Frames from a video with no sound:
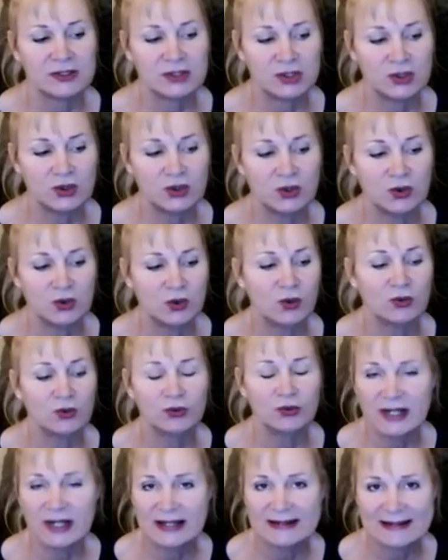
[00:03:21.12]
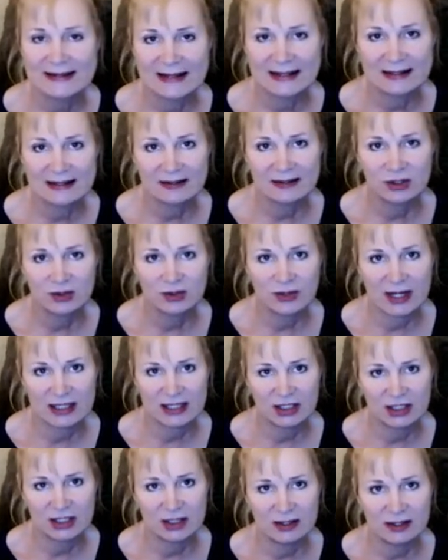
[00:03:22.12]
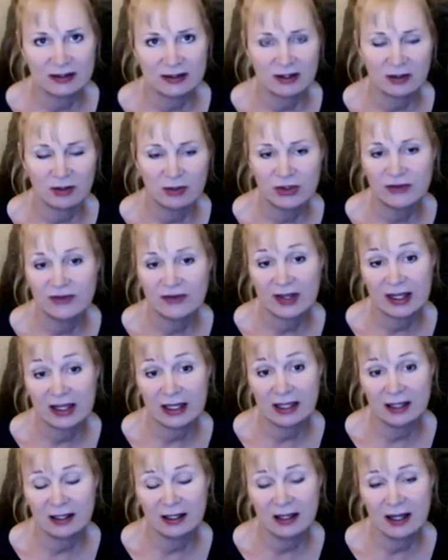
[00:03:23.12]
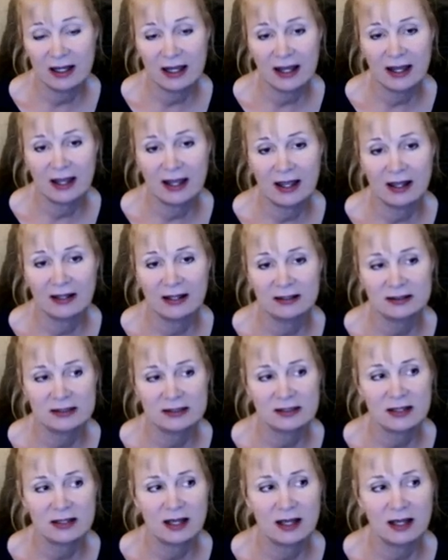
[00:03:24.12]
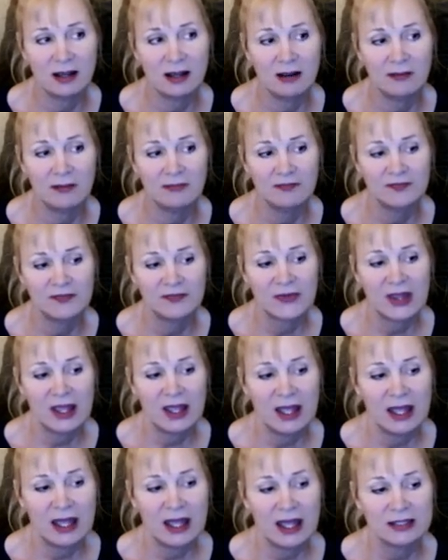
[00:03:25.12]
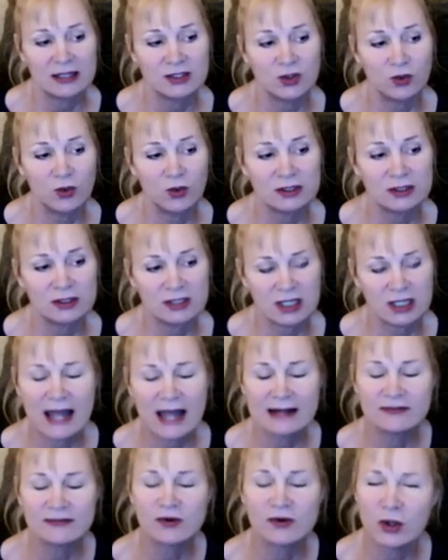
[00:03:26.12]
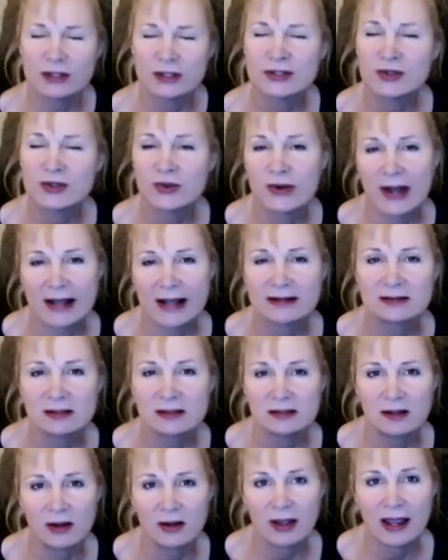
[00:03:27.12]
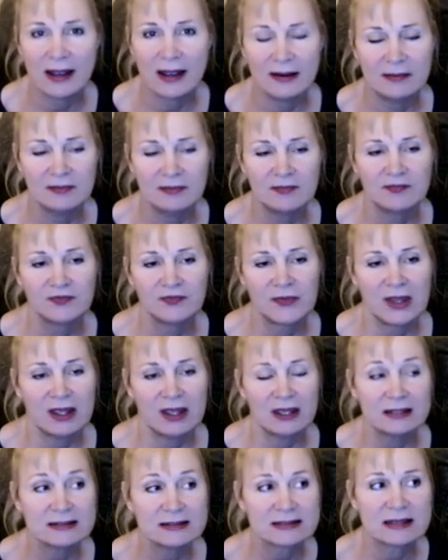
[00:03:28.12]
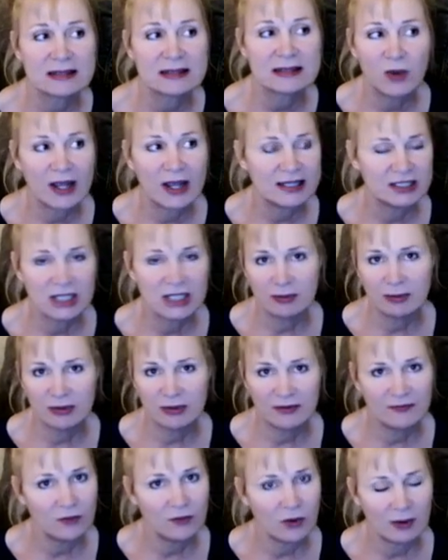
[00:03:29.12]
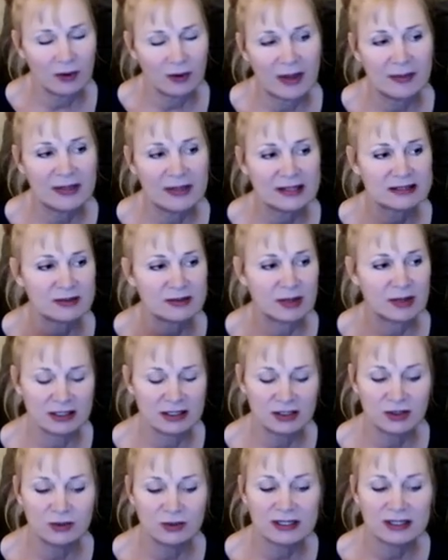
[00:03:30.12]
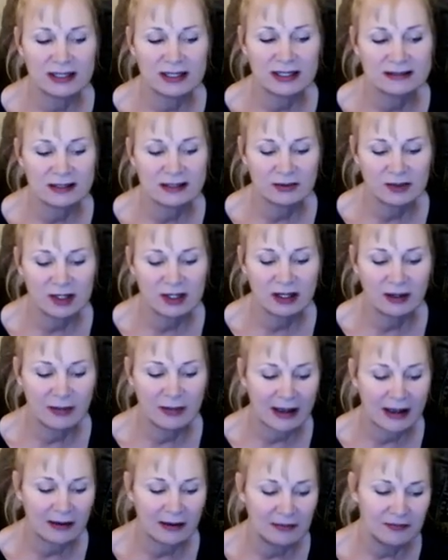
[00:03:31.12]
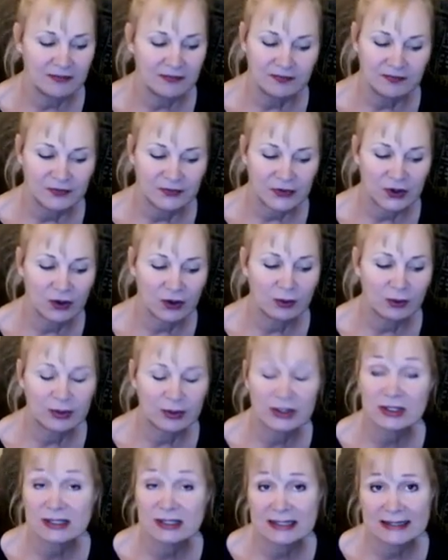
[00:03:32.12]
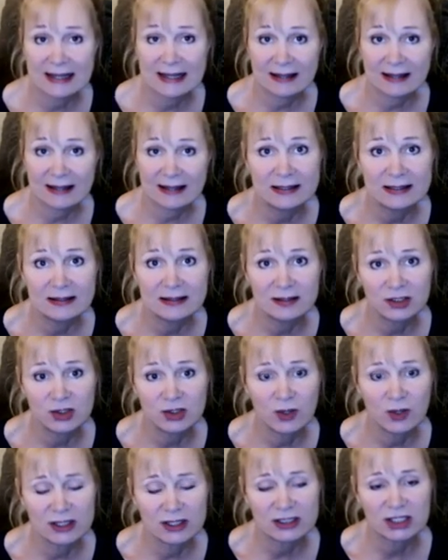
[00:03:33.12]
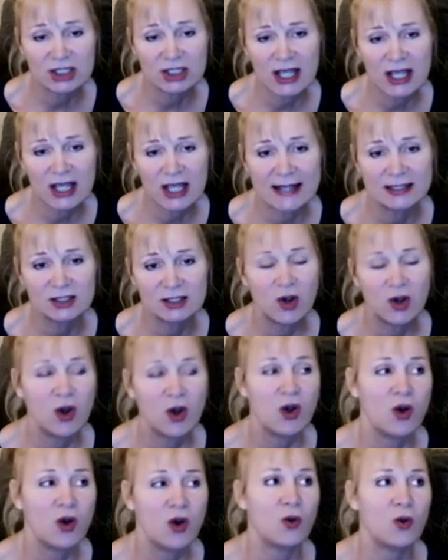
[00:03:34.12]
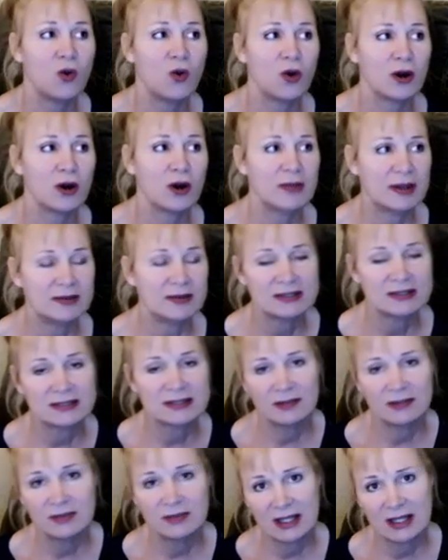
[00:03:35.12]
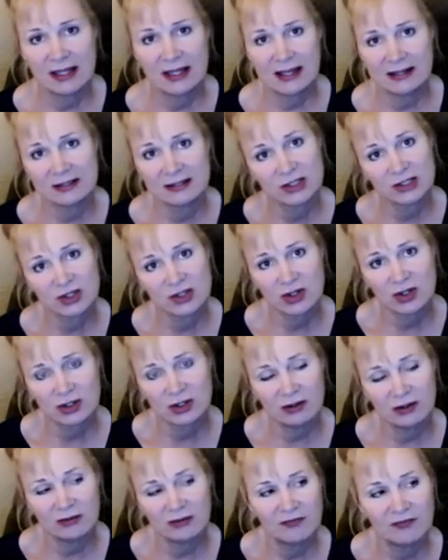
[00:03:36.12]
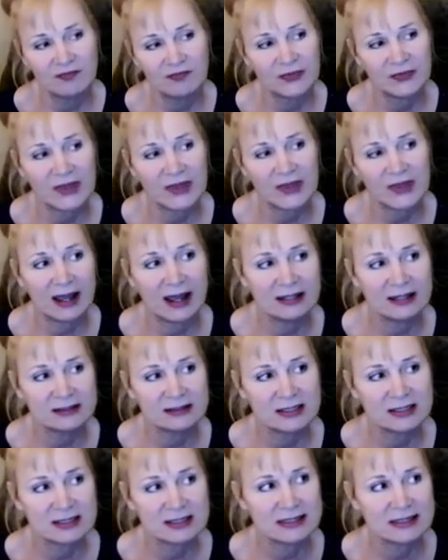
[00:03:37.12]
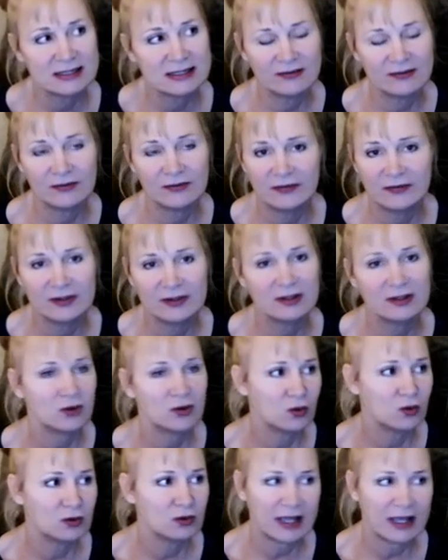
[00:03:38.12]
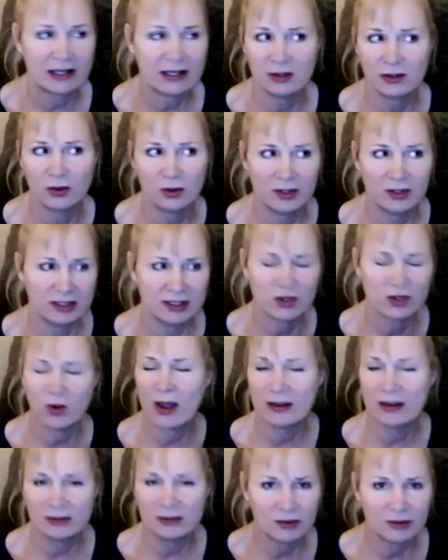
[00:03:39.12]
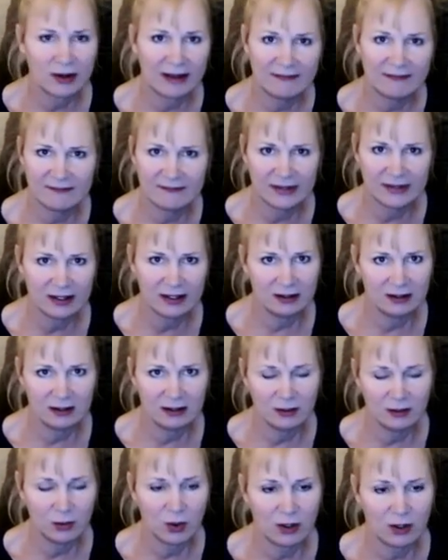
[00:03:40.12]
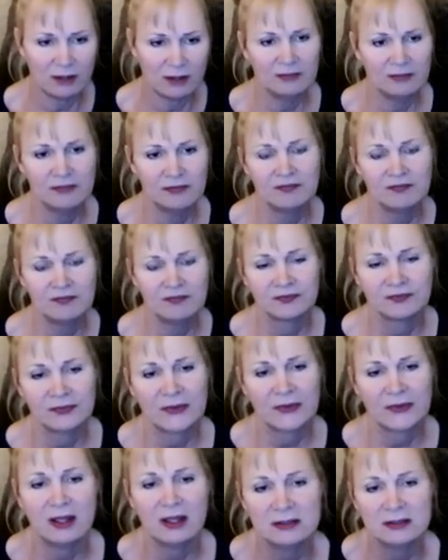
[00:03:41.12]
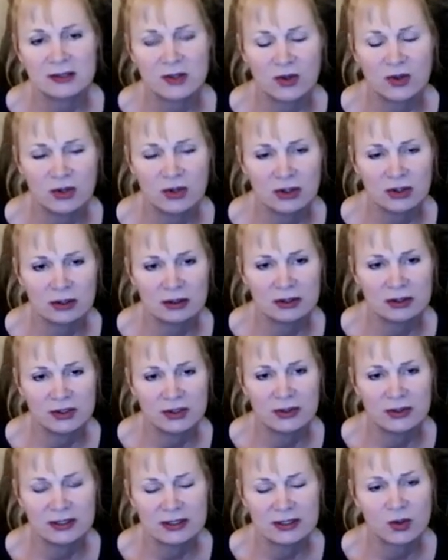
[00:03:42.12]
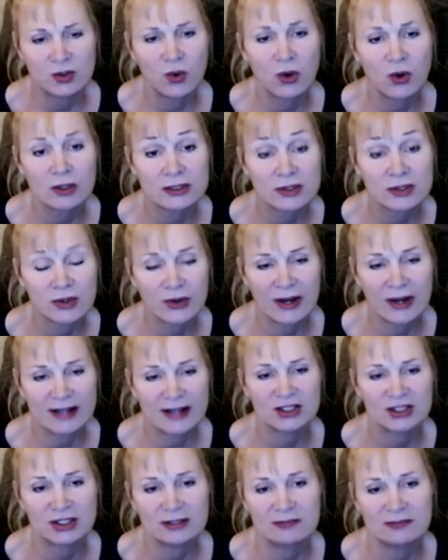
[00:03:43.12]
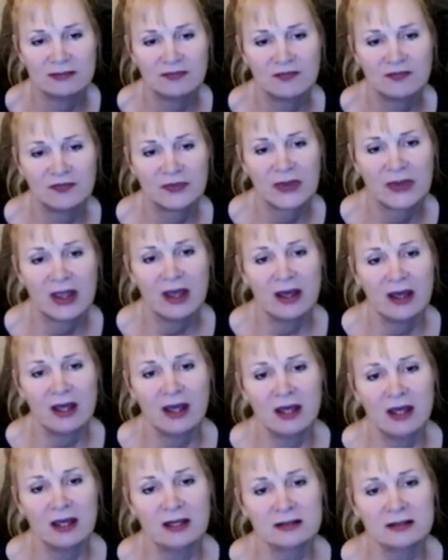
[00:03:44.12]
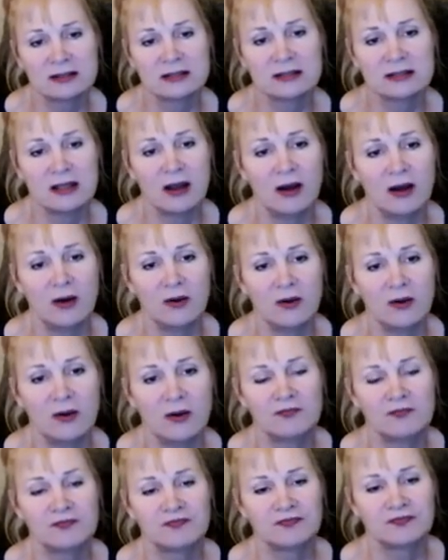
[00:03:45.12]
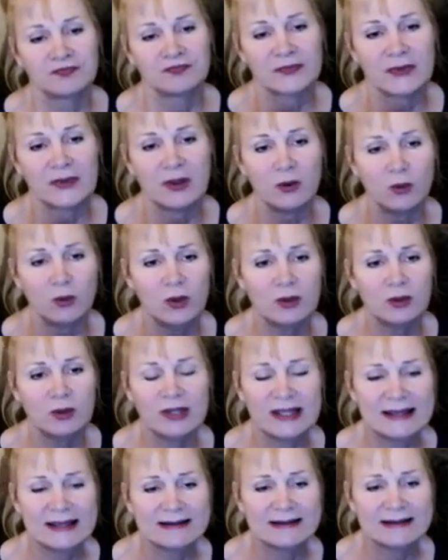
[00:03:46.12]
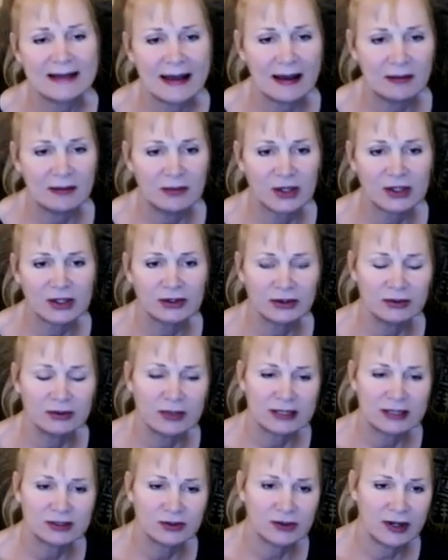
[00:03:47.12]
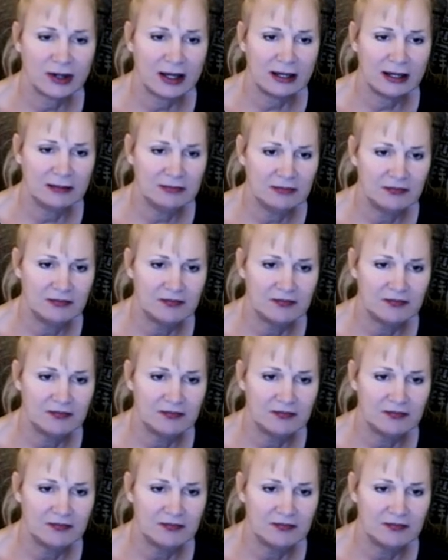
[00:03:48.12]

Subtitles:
to rethink the direction that they're moving in, and to kind of course correct, okay, in some way, shape, or form. Maybe it's because you realize something about your own personality that you want to change, or maybe there's something external that just doesn't feel like it's quite the right fit anymore. And so you're doing this course correction. So when we get that Mercury retrograde